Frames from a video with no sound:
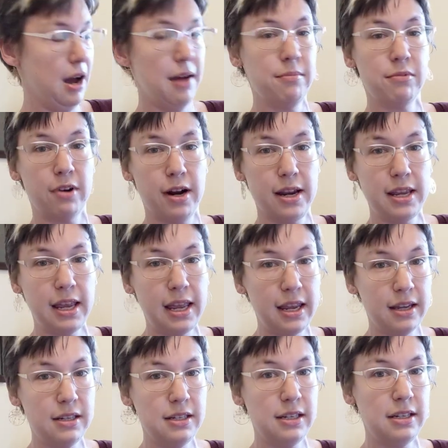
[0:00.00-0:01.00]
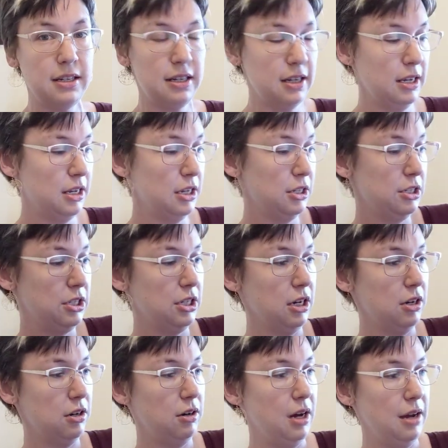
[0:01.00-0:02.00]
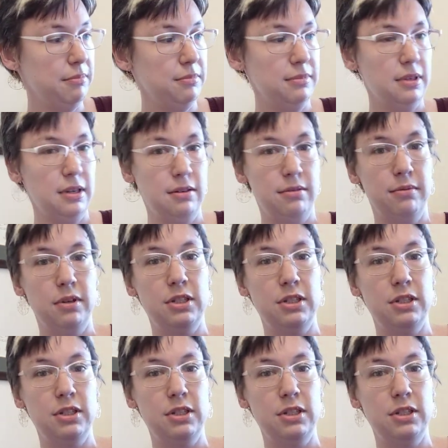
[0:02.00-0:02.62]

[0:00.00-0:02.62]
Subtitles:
I'm right-handed, so I'm,